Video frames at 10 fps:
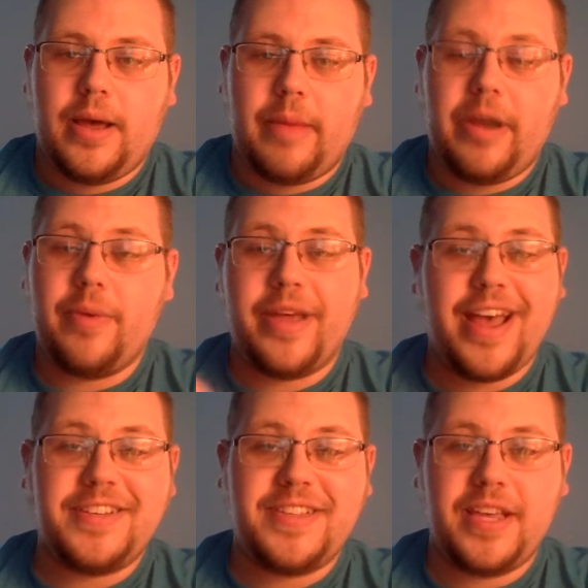anyway,
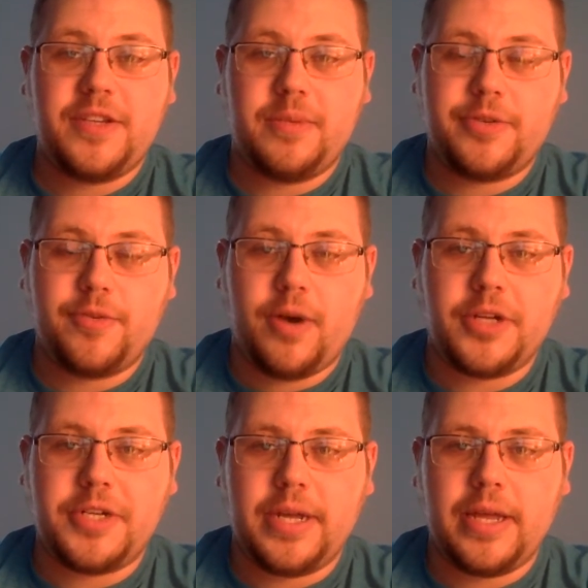guys, thank you so much for
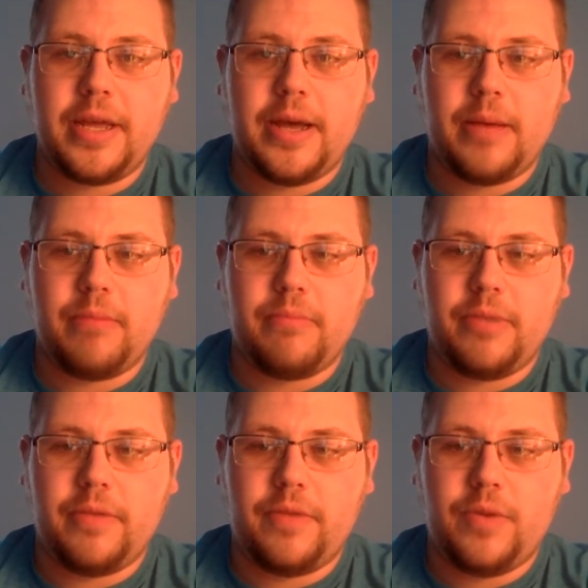watching.
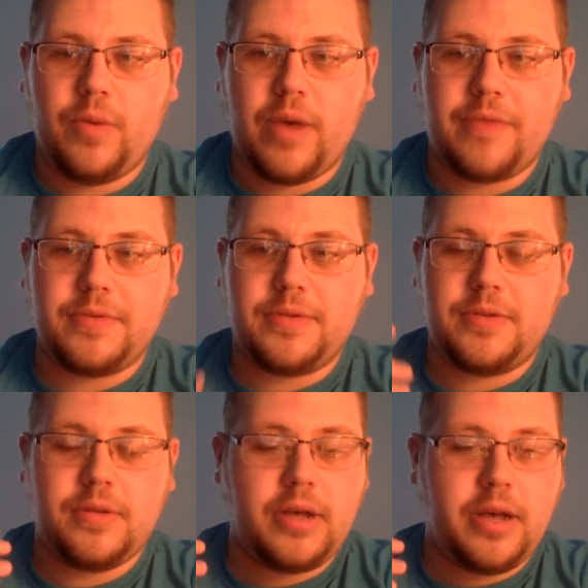If you have
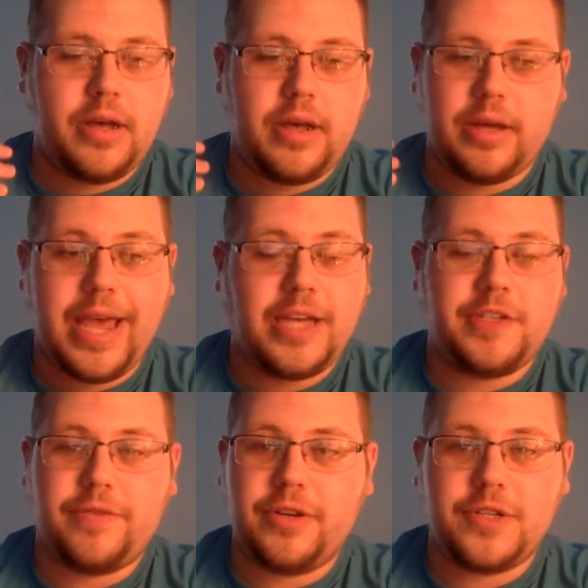a case
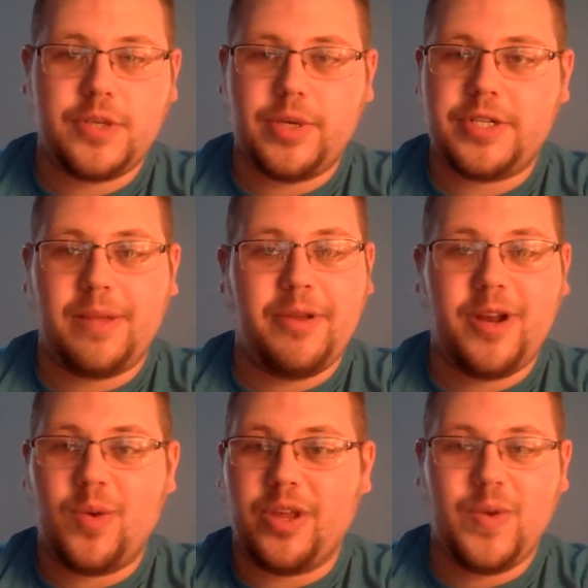for your Switch, let me
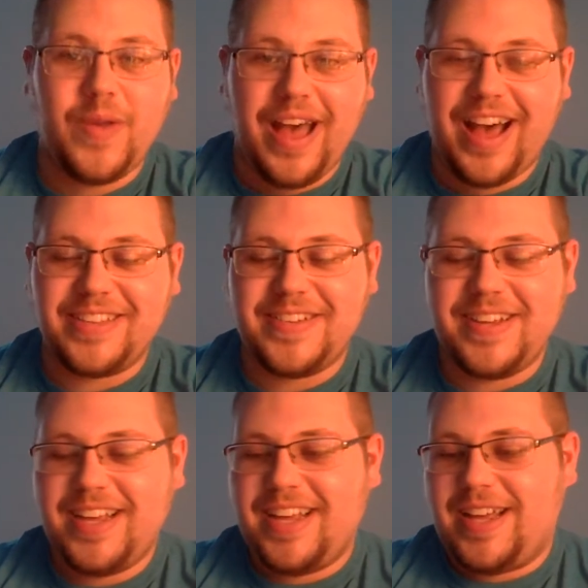know what you got.
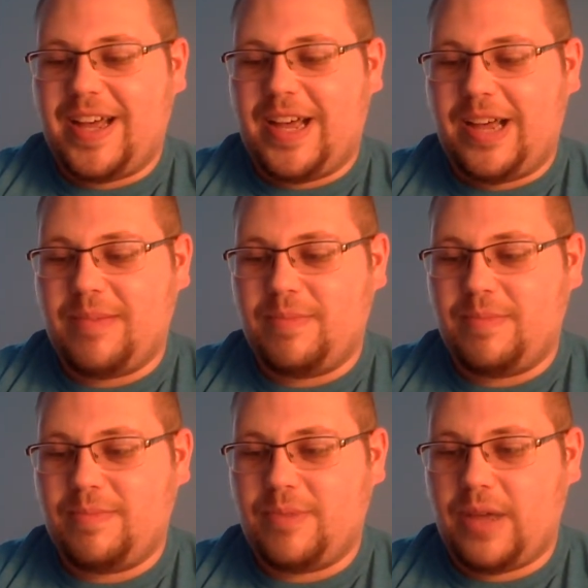
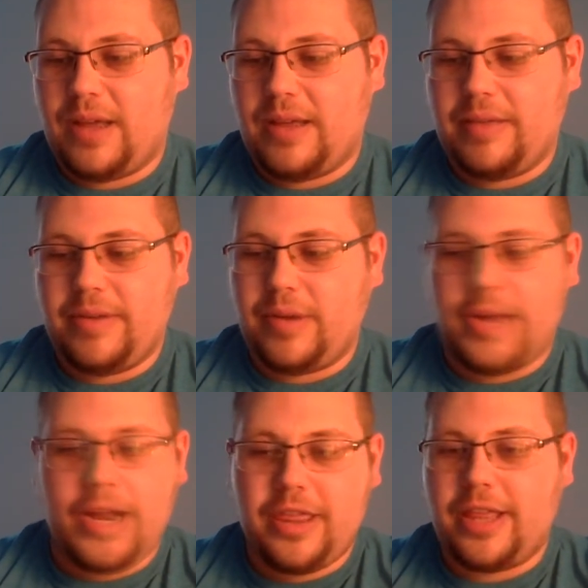You know,
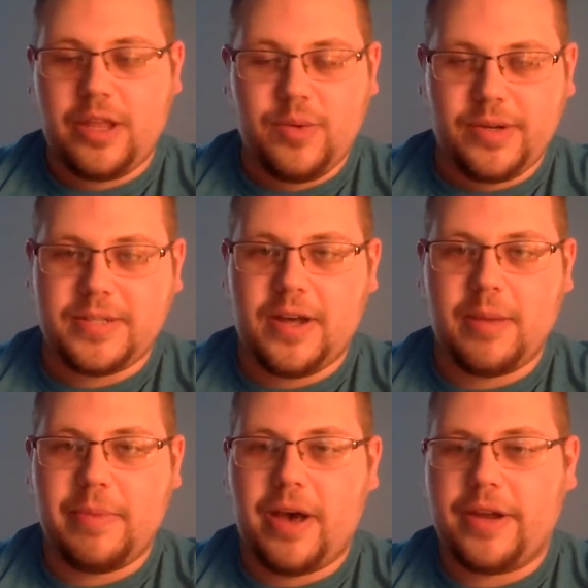anything that you want to talk
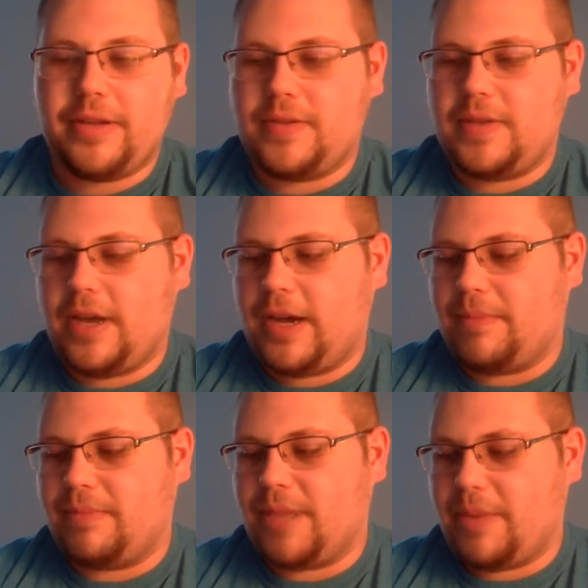about it,
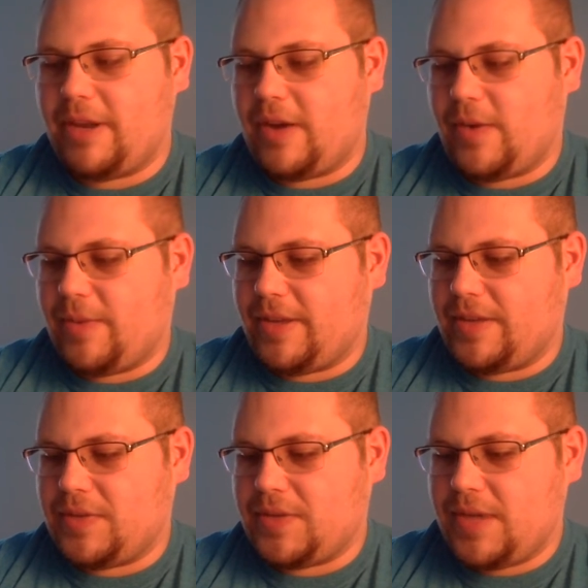let me know,
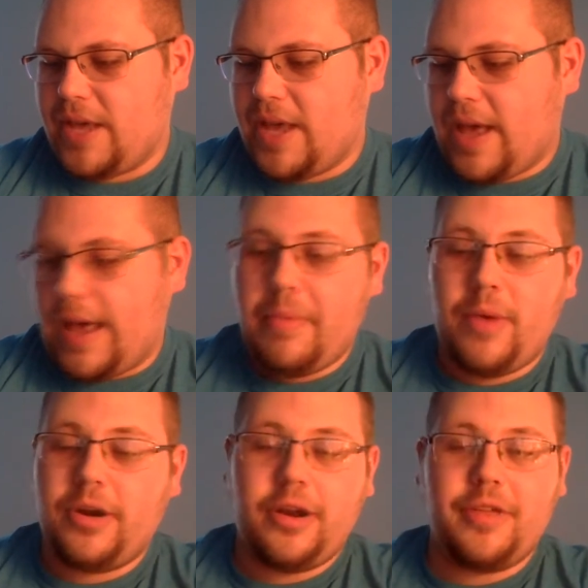because I
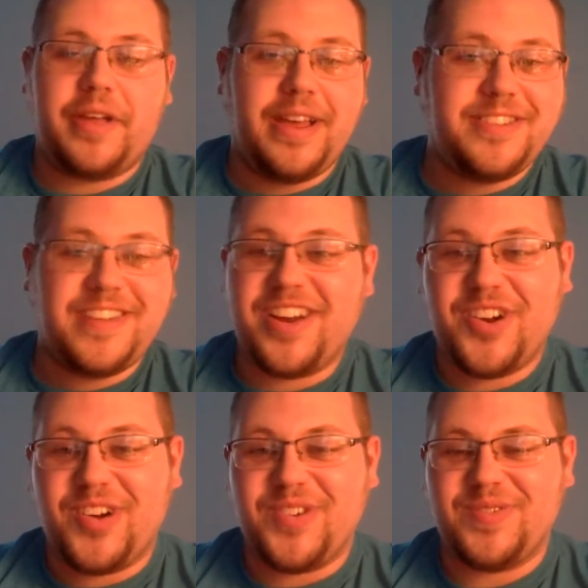might want another case. I
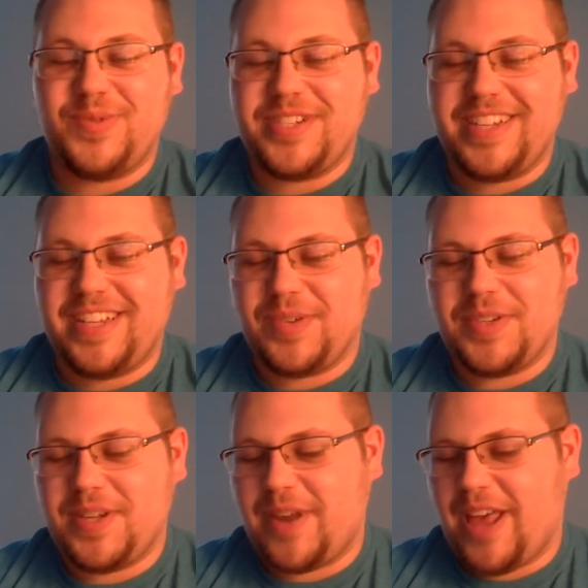don't know. We'll see. We'll
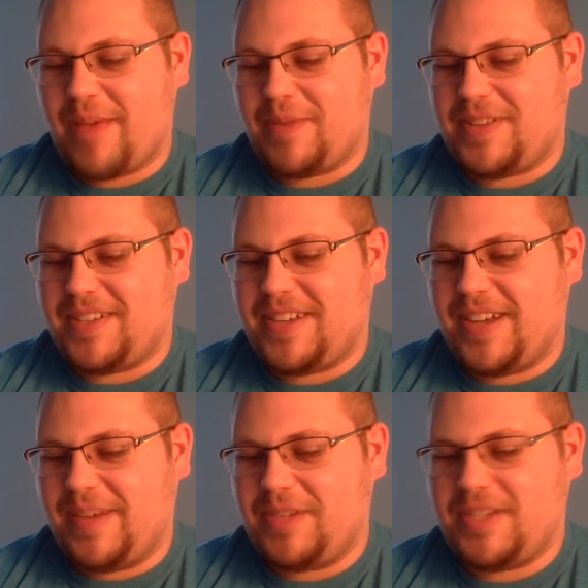see what happens.
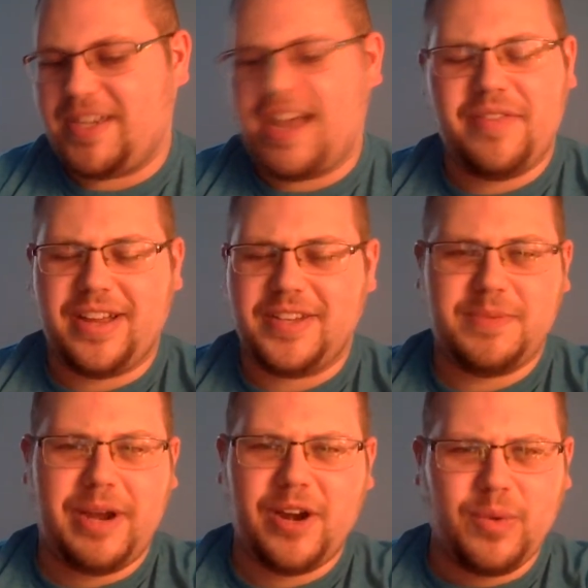Just to have like a
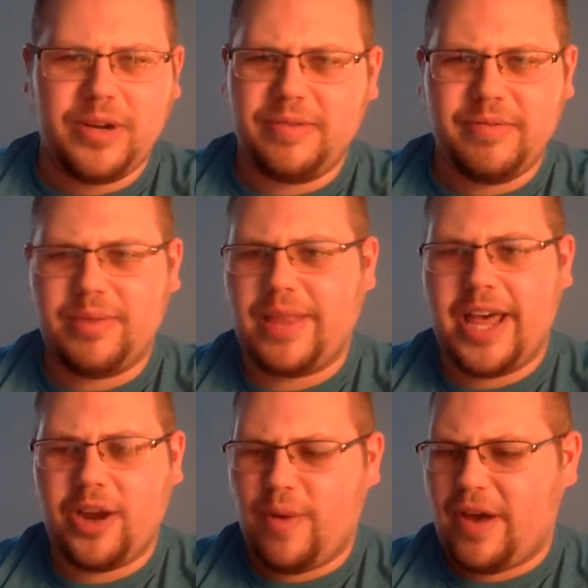spare one
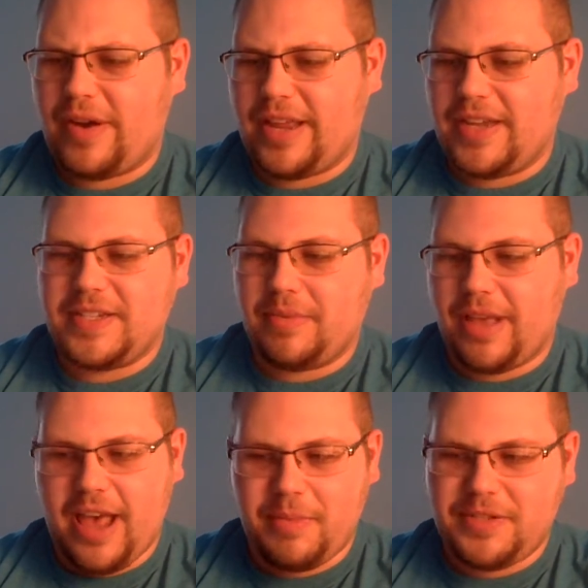lying around in case
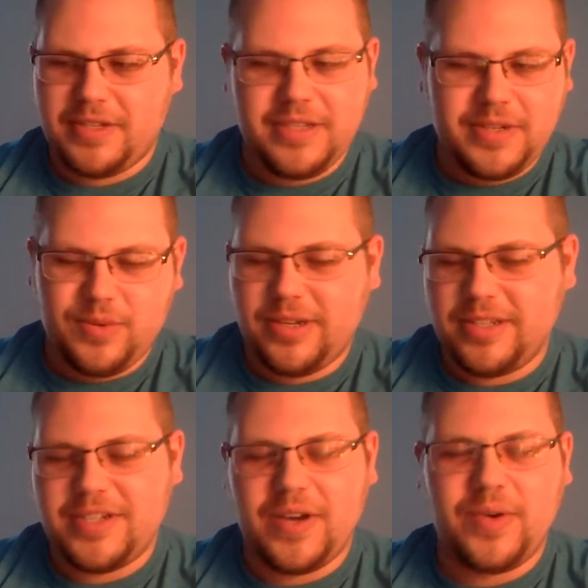something happens to this
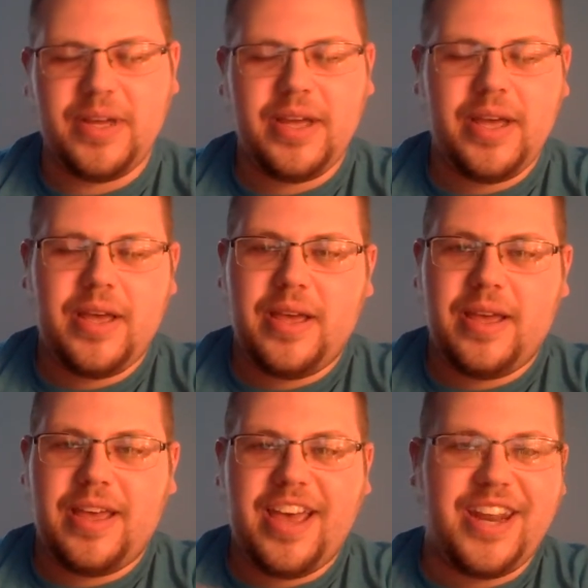one. So
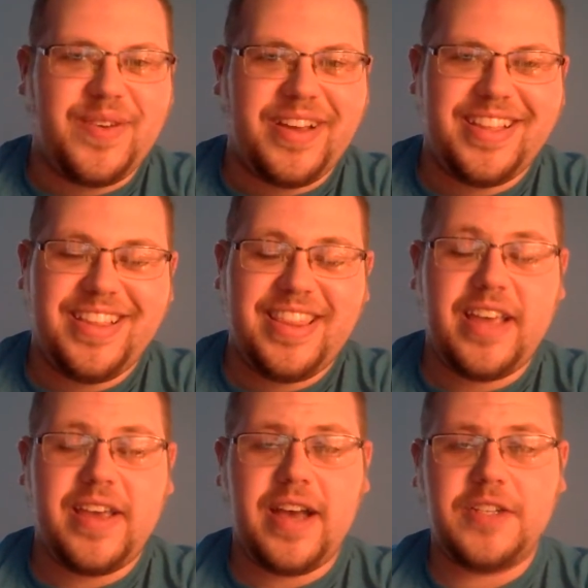anyway,
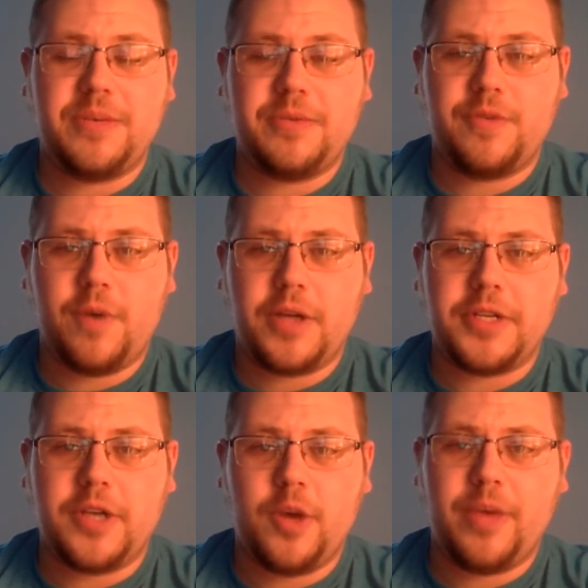thank you guys so much for
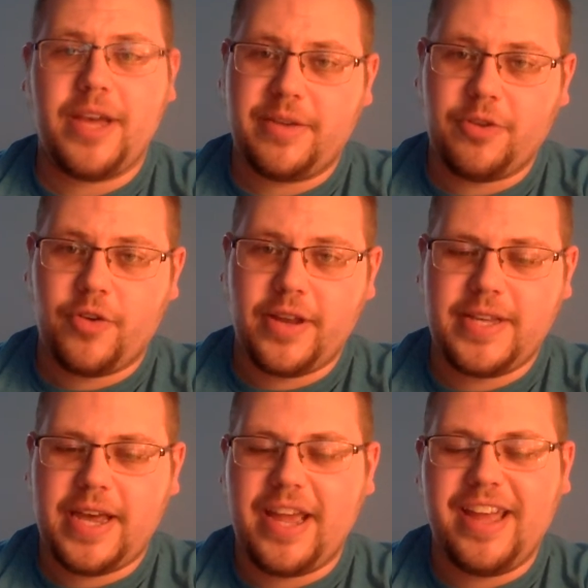watching. Hope you guys have a great
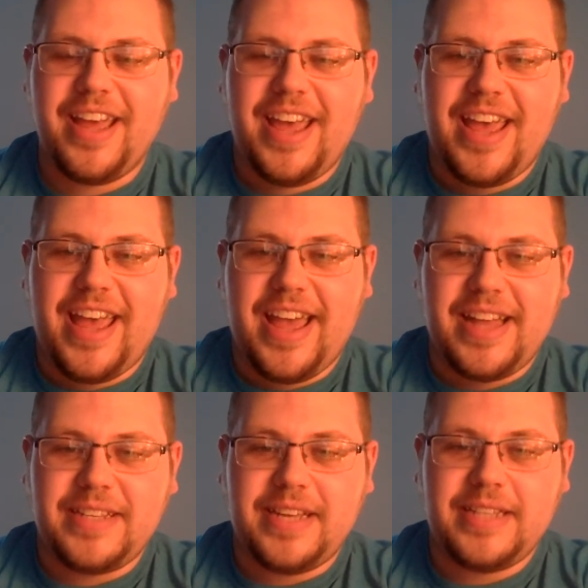day
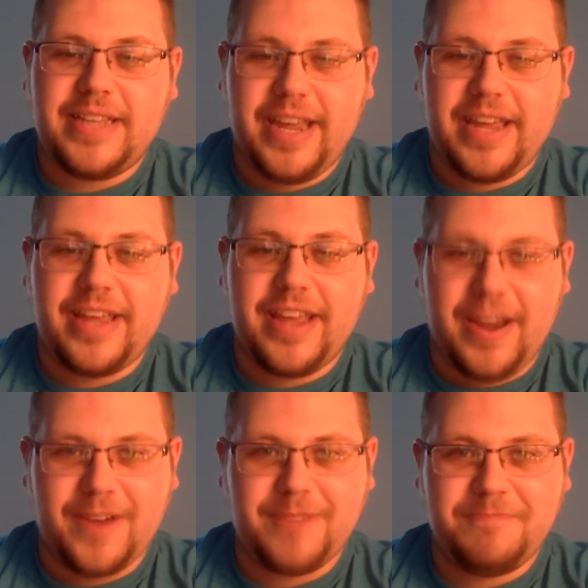and take care.